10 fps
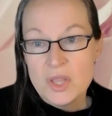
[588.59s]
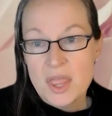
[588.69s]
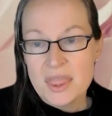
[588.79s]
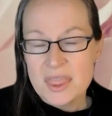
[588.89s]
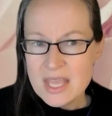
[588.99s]

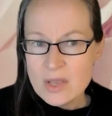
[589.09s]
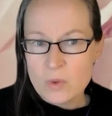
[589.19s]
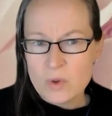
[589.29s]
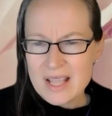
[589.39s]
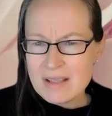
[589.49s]
think
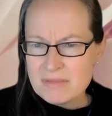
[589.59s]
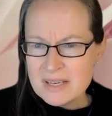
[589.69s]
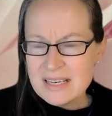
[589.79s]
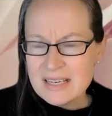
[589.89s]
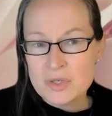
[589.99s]
or
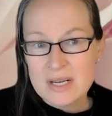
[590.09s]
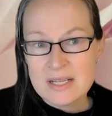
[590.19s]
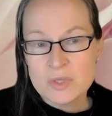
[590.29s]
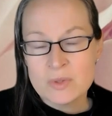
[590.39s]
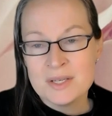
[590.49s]
really
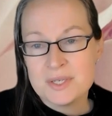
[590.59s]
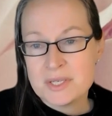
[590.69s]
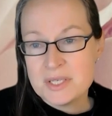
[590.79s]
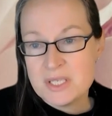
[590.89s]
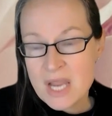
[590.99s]
trust or
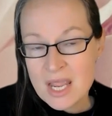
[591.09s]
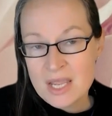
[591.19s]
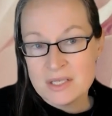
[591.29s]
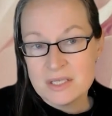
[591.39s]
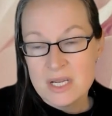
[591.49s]

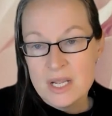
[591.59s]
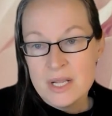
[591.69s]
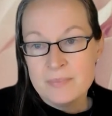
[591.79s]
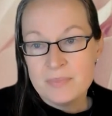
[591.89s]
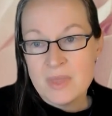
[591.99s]
understand
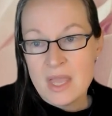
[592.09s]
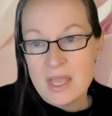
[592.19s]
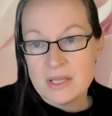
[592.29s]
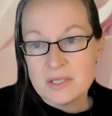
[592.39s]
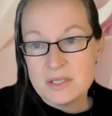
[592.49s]

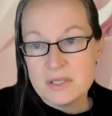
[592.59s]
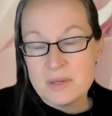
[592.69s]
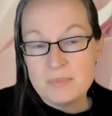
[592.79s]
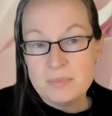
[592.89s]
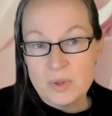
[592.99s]
that
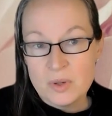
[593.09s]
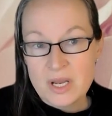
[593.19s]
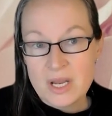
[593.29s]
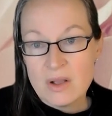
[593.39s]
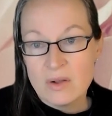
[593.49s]
the
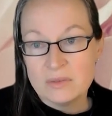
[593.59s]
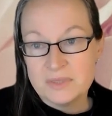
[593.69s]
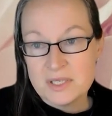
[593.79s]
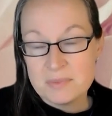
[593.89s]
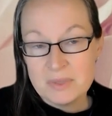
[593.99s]
body of
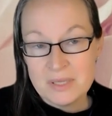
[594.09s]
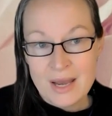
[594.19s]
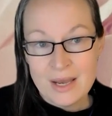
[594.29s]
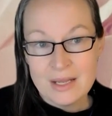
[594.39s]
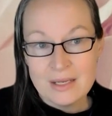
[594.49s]
this
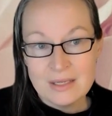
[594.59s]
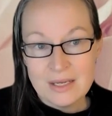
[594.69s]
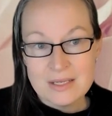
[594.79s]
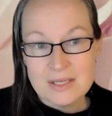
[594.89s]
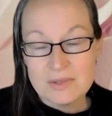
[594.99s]
planet
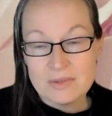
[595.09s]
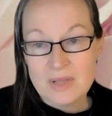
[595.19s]
is,